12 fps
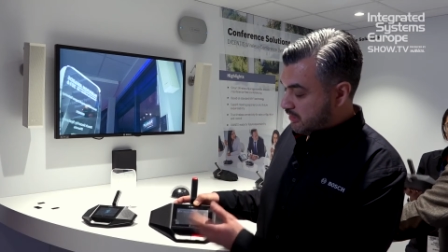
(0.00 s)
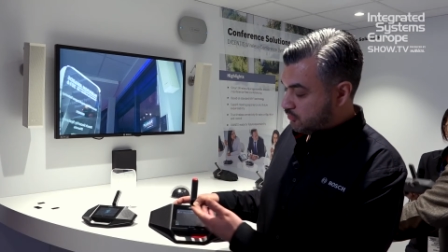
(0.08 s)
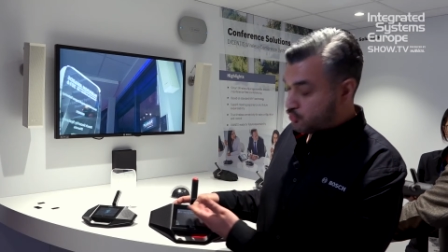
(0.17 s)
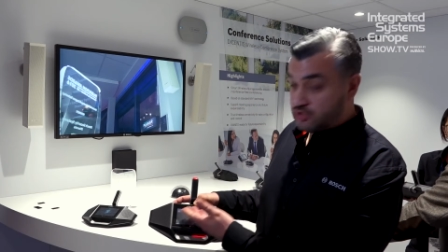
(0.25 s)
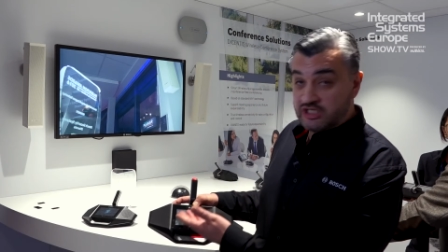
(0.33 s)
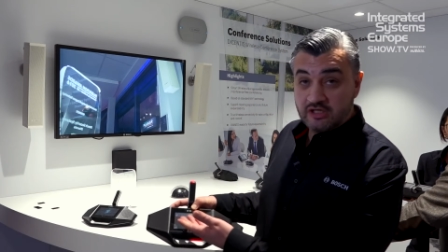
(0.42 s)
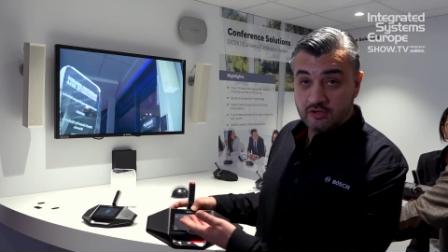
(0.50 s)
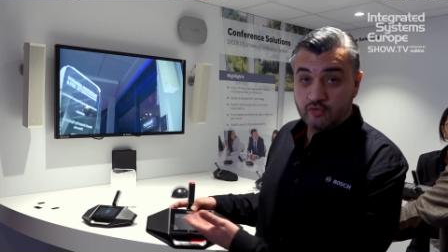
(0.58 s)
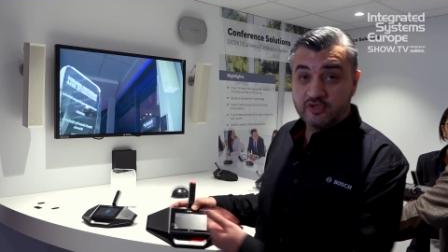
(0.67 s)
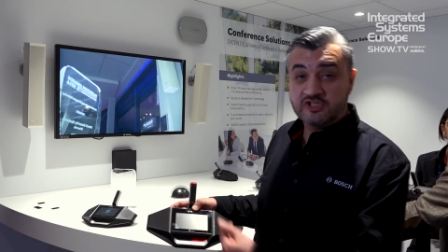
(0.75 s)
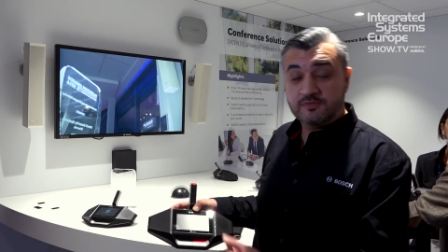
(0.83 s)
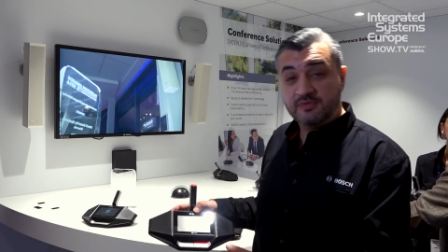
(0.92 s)
see
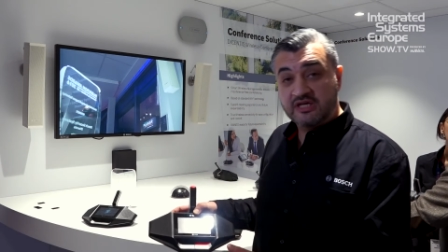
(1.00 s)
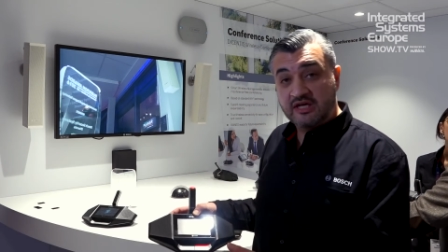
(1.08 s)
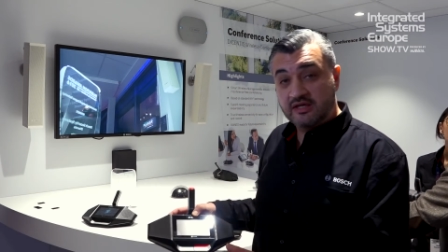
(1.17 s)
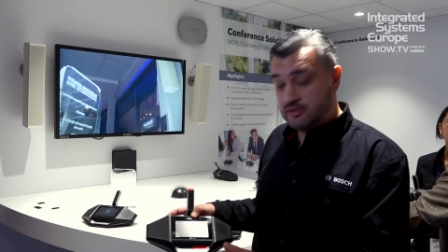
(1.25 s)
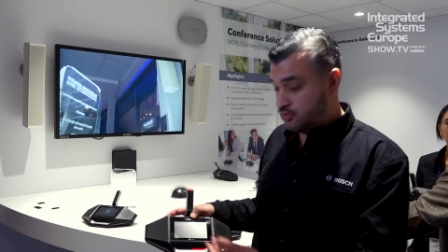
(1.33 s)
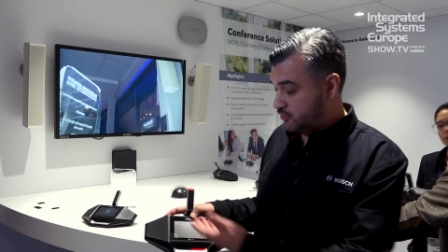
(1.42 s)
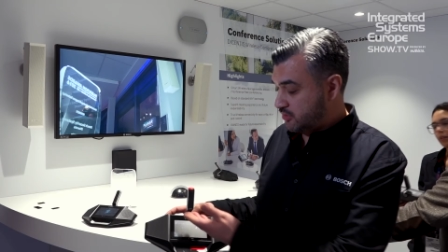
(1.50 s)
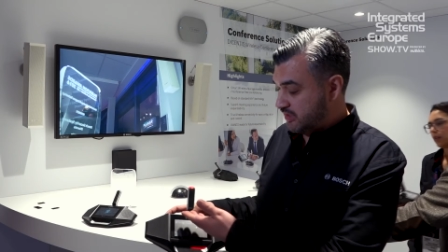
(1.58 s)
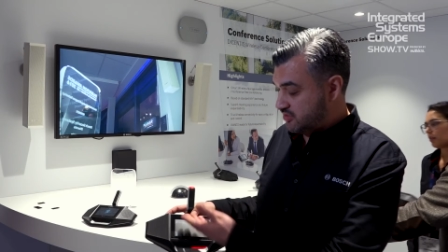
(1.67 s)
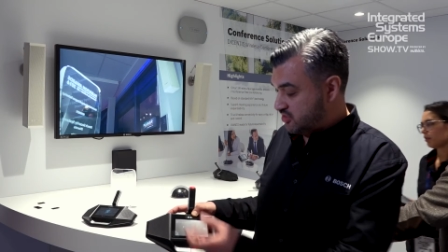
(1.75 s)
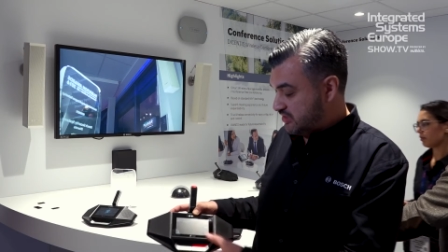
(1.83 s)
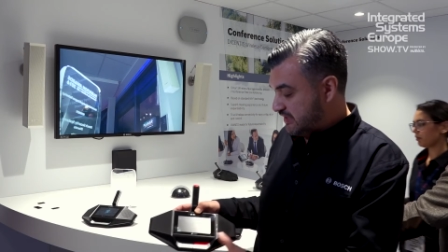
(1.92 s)
who is speaking, so you
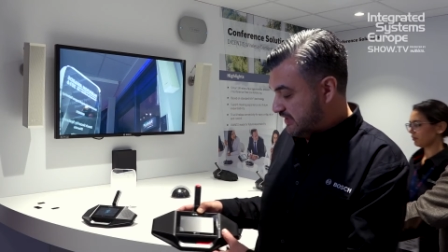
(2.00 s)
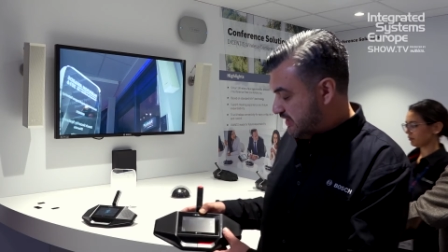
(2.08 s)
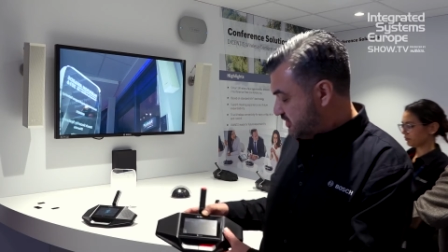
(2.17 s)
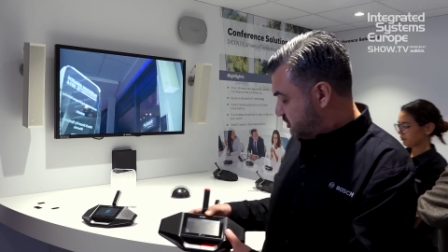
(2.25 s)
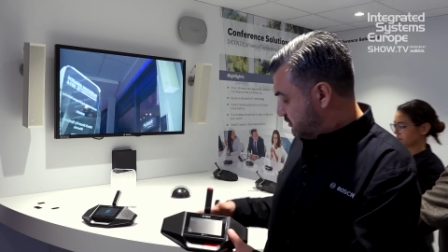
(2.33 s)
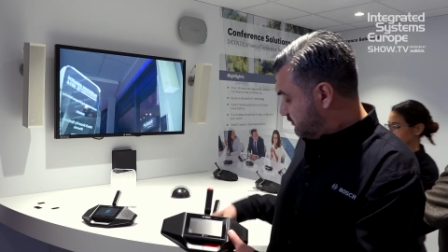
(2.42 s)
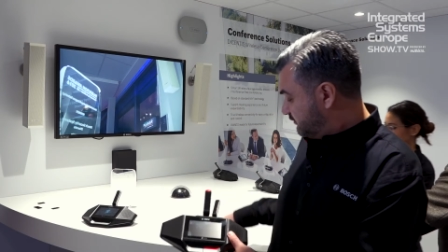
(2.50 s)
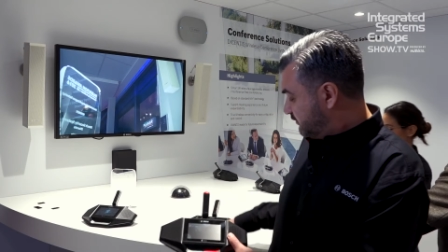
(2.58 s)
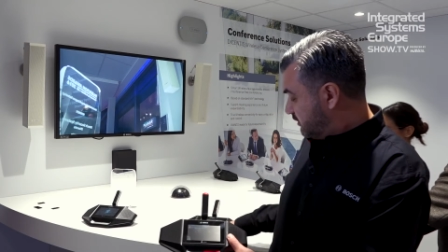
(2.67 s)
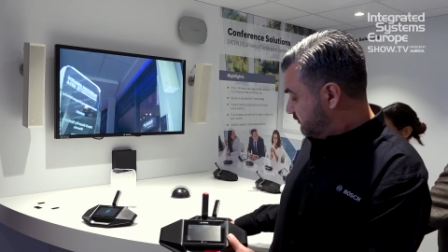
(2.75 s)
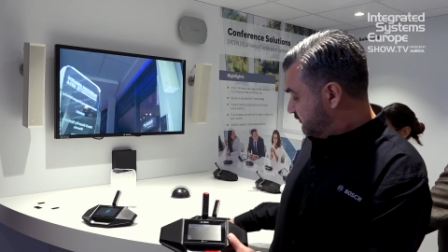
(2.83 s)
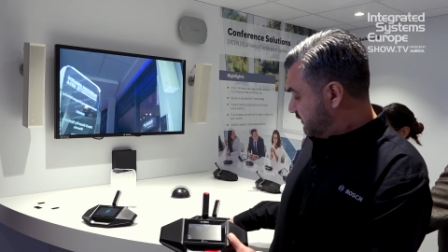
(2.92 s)
can see a list
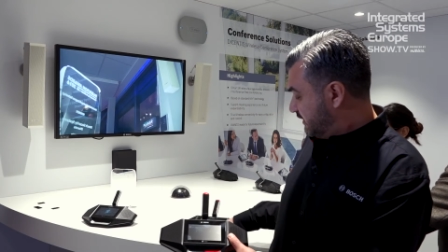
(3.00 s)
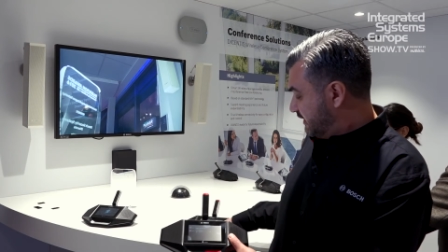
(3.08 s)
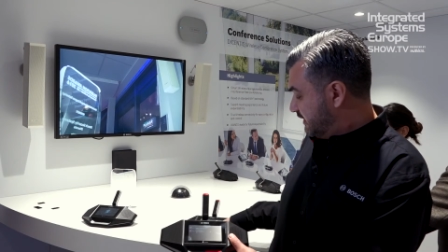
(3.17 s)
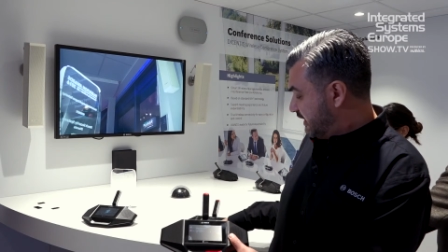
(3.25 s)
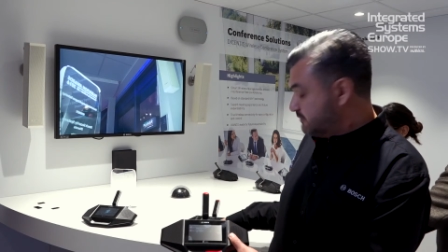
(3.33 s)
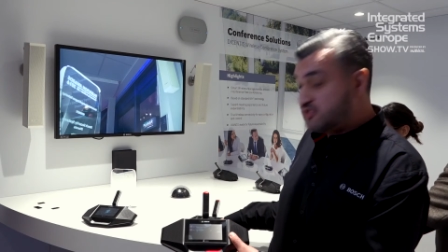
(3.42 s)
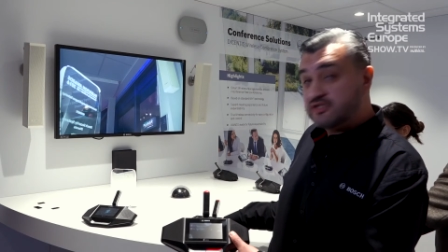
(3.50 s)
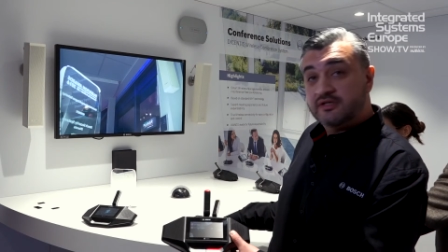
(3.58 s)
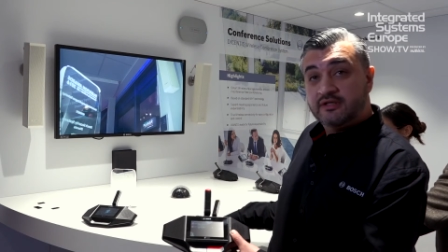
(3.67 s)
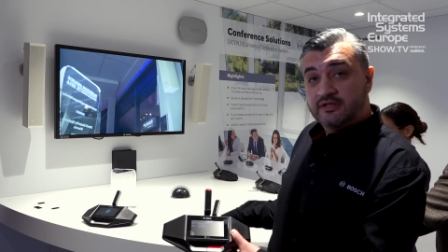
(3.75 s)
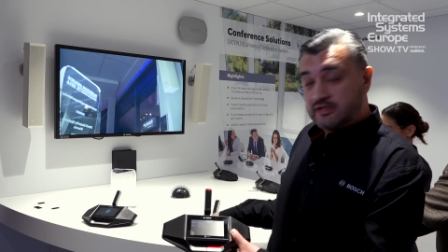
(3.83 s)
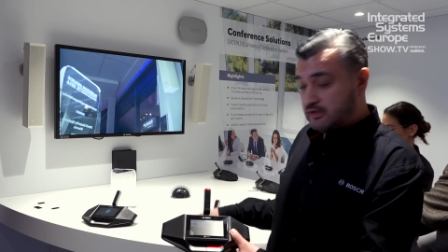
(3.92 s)
of names
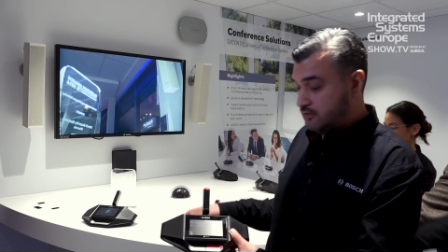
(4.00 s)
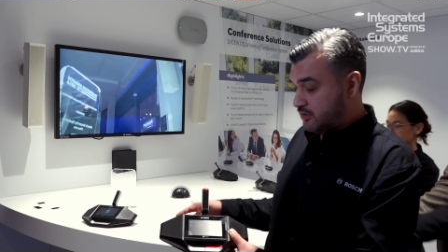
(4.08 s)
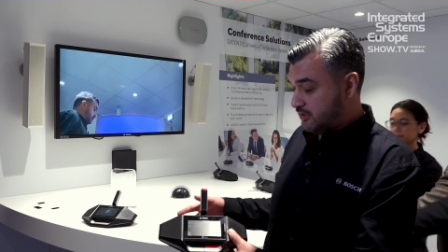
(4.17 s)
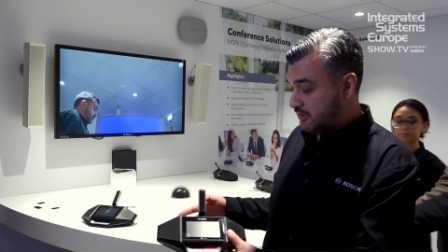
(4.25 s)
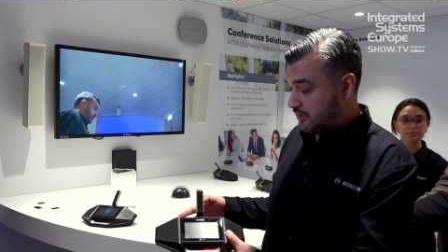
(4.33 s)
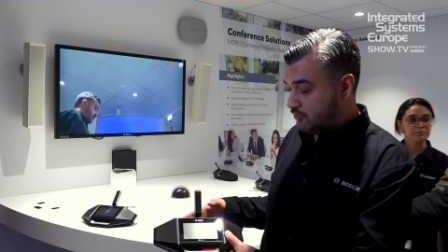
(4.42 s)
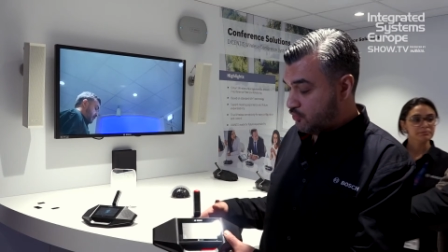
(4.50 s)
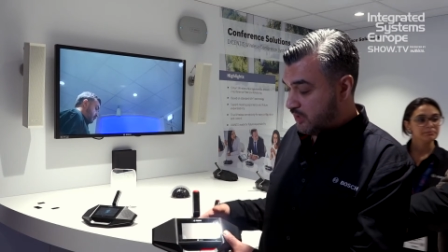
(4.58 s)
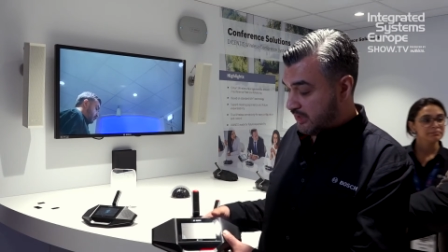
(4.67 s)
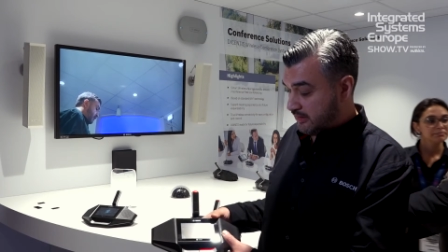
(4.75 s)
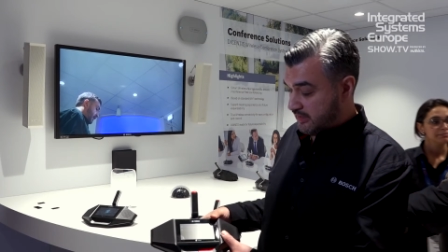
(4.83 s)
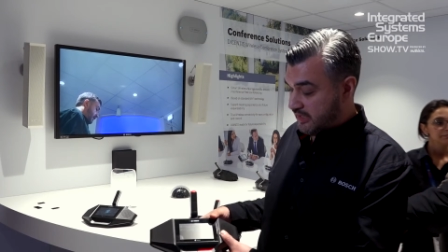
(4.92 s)
who
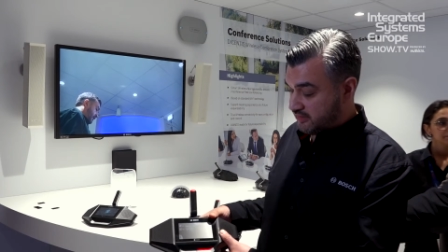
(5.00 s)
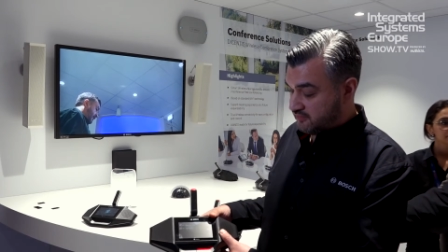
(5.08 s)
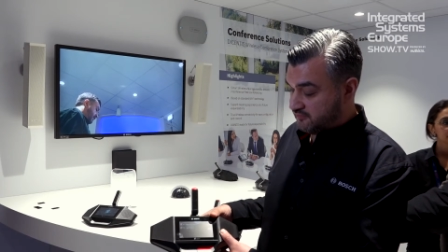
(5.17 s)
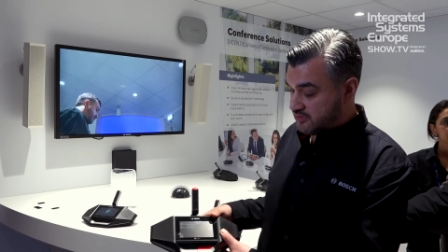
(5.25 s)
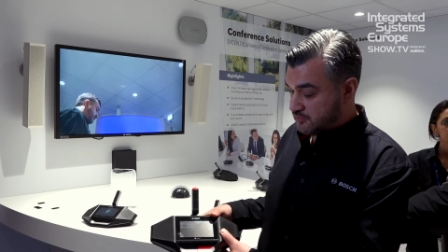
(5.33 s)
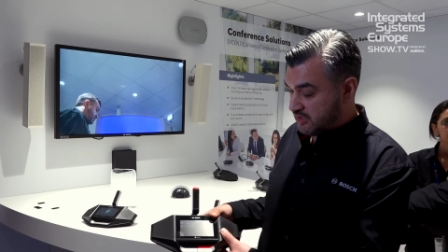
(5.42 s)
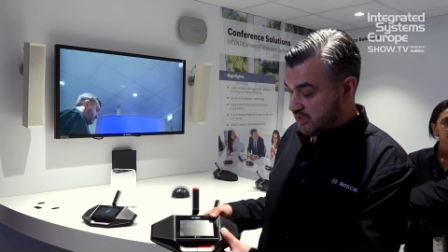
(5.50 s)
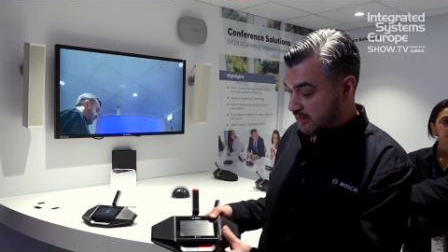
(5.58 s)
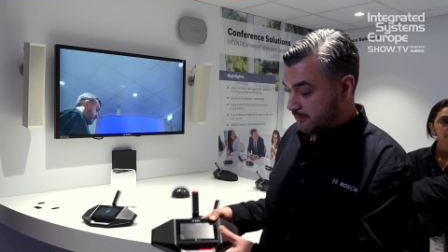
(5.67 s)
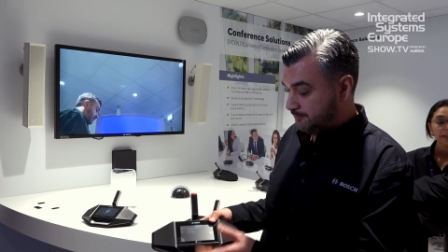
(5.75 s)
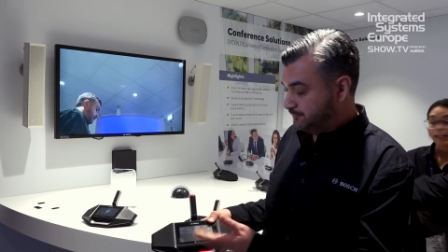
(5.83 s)
are actively speaking.